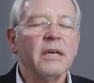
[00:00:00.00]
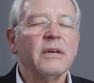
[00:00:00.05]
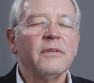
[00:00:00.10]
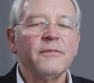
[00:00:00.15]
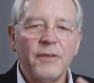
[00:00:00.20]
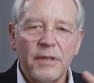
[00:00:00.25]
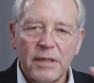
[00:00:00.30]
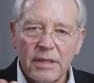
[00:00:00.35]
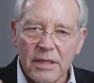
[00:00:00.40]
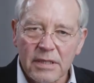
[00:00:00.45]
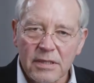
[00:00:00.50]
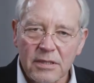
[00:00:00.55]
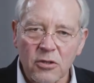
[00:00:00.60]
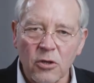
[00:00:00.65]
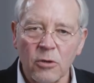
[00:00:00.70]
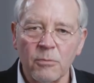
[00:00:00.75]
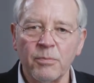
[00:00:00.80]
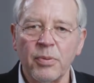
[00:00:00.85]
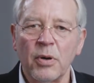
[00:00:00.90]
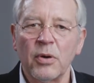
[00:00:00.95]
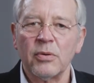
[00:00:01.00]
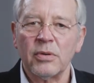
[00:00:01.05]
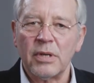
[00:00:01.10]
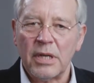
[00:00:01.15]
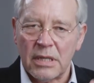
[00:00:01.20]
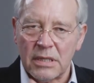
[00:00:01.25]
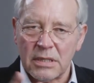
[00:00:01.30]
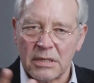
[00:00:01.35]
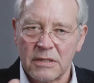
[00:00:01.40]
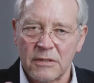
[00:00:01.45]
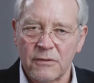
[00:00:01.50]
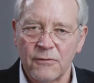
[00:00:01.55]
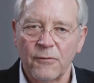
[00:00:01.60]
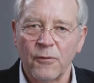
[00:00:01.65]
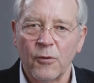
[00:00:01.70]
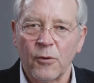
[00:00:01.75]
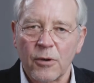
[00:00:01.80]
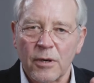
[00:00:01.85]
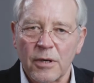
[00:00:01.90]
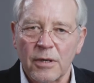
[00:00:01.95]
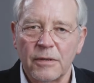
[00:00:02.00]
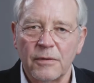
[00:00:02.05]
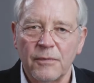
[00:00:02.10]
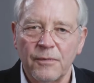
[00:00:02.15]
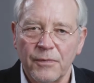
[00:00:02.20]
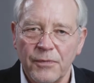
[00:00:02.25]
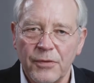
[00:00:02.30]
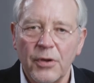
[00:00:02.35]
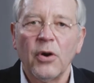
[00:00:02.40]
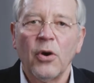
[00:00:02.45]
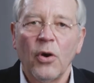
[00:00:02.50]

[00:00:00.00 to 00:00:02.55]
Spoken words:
fitness components for the